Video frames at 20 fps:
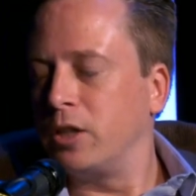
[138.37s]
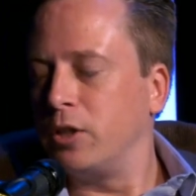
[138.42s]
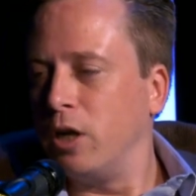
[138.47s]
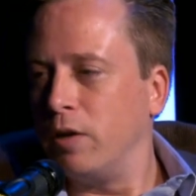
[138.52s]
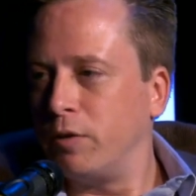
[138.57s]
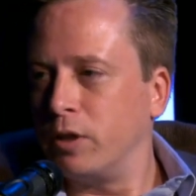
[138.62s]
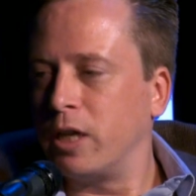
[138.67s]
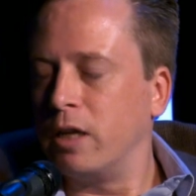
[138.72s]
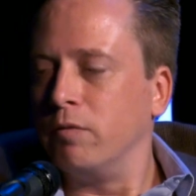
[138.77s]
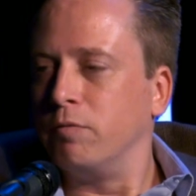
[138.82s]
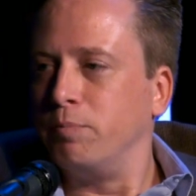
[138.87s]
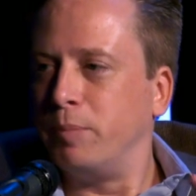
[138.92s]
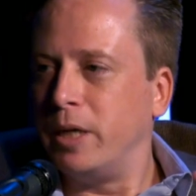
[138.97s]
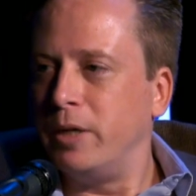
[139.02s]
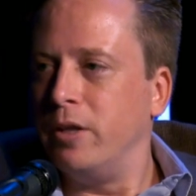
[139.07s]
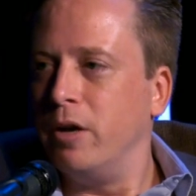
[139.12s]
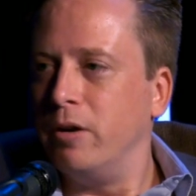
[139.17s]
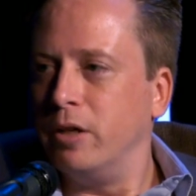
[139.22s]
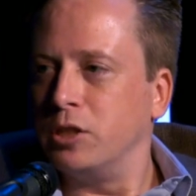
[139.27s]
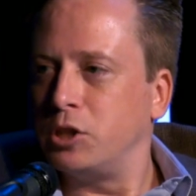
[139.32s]
You have to kind of be
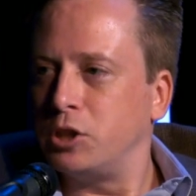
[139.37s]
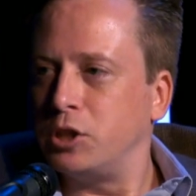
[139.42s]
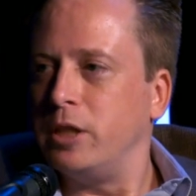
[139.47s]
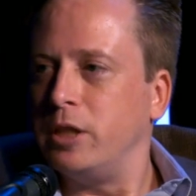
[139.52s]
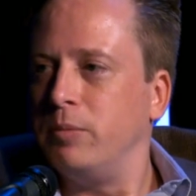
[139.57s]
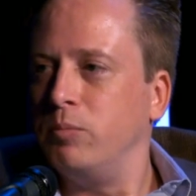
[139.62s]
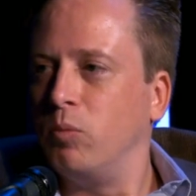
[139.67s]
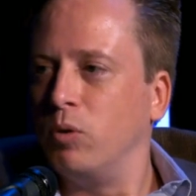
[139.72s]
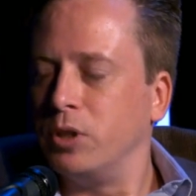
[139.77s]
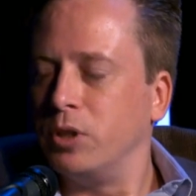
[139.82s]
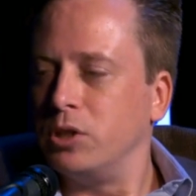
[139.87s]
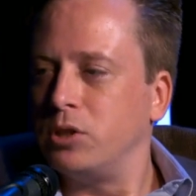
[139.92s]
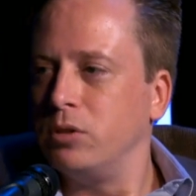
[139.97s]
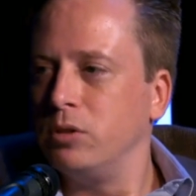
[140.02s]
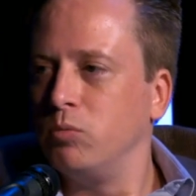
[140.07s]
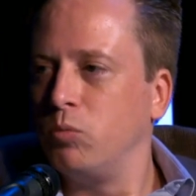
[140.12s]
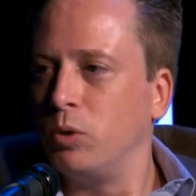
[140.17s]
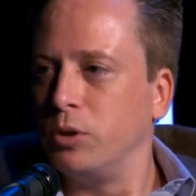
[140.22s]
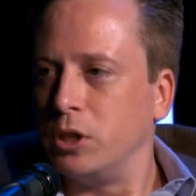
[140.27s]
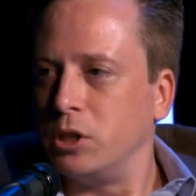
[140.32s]
there to see what
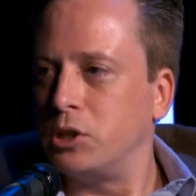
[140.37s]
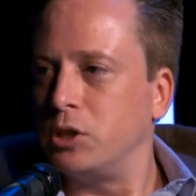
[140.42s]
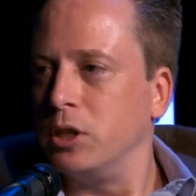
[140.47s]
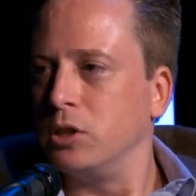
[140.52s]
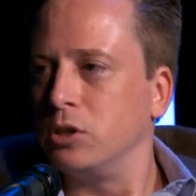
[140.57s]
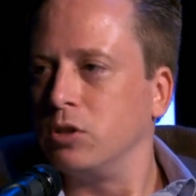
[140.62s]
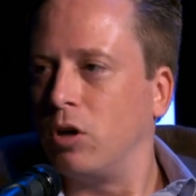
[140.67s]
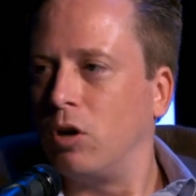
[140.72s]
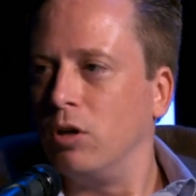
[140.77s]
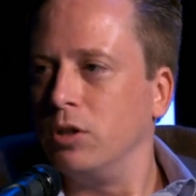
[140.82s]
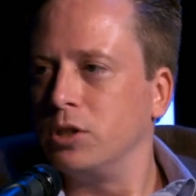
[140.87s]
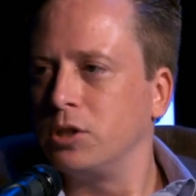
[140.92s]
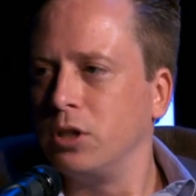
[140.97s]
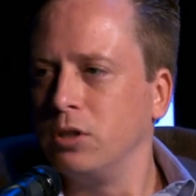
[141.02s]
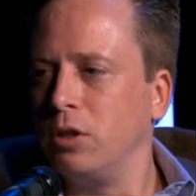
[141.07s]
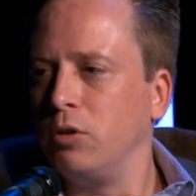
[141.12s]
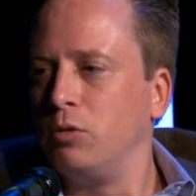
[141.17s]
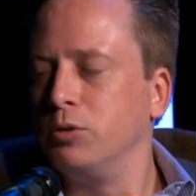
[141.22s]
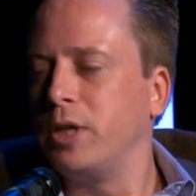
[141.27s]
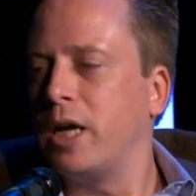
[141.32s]
these things are. Just the
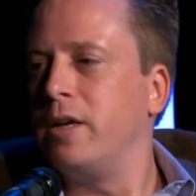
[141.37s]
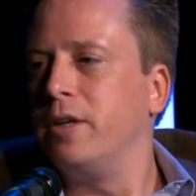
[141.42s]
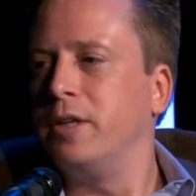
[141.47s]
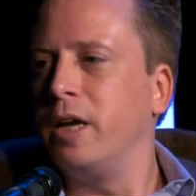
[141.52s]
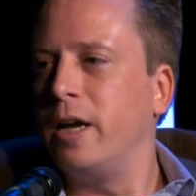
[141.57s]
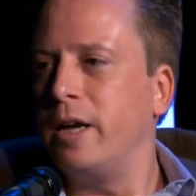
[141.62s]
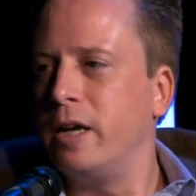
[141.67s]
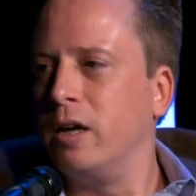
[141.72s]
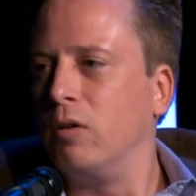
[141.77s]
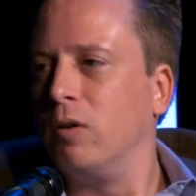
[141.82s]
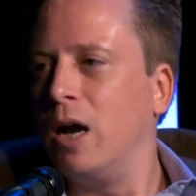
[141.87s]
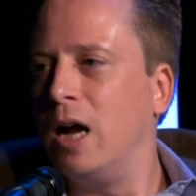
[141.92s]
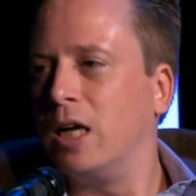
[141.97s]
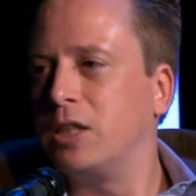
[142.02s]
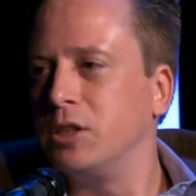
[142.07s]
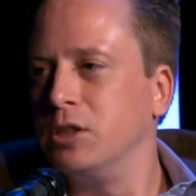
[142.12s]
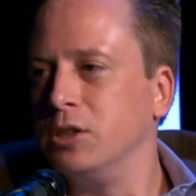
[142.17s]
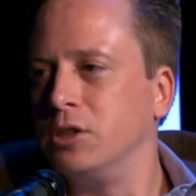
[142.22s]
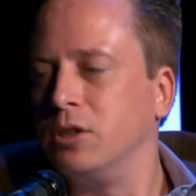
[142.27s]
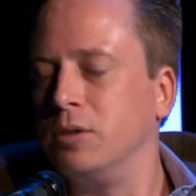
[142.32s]
little day-to-day
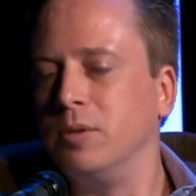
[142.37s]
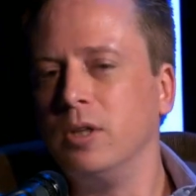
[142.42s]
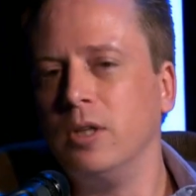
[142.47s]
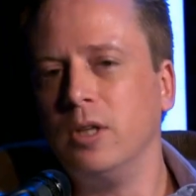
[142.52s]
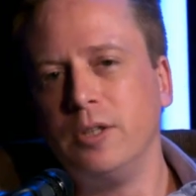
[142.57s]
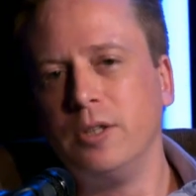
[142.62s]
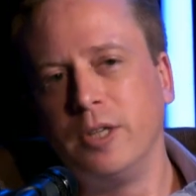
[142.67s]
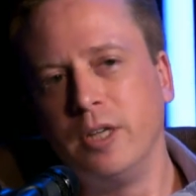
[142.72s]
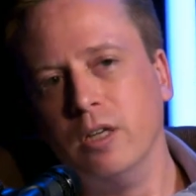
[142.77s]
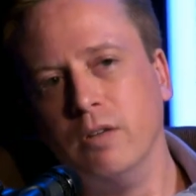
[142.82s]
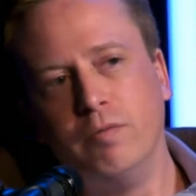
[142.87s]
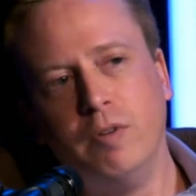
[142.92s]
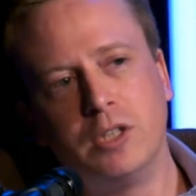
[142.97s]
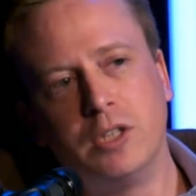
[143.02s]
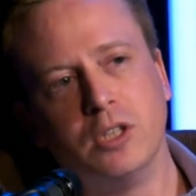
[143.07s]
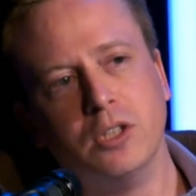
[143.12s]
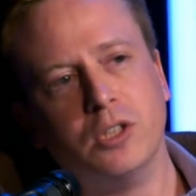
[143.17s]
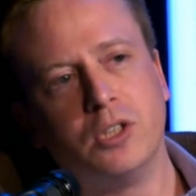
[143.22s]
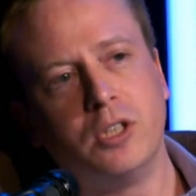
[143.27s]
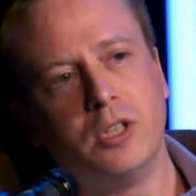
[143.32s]
interactions, the
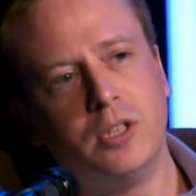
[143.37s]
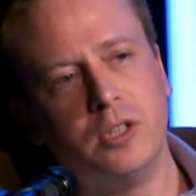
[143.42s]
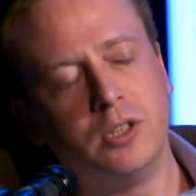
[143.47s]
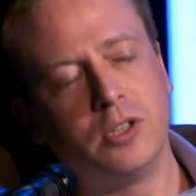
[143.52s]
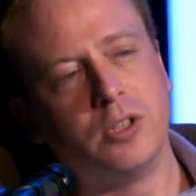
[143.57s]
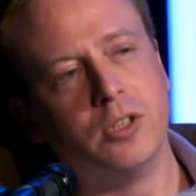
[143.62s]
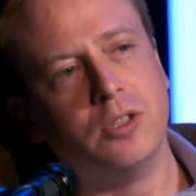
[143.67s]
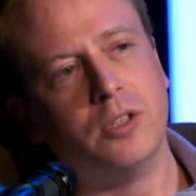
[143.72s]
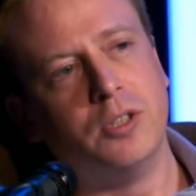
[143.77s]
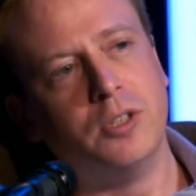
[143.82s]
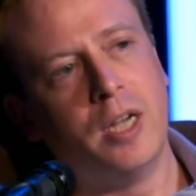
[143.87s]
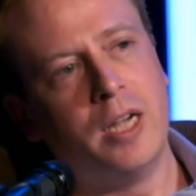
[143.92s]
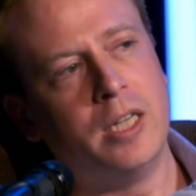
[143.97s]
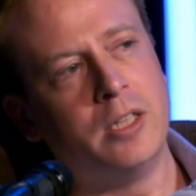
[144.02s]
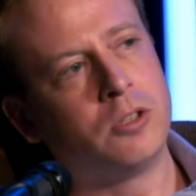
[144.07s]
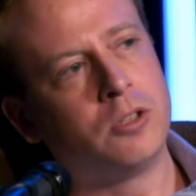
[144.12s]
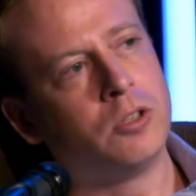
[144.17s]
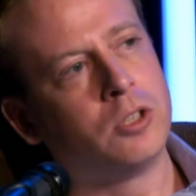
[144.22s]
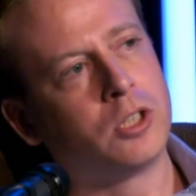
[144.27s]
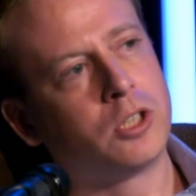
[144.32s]
inefficiencies, the
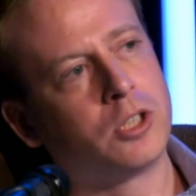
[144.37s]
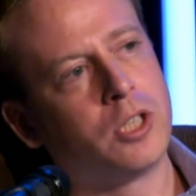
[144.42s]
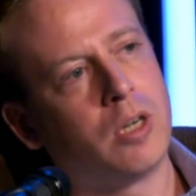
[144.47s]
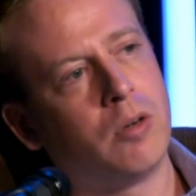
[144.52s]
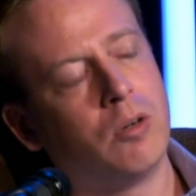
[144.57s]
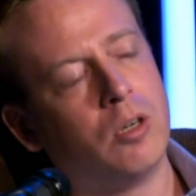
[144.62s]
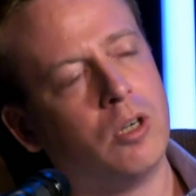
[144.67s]
dangers, etc.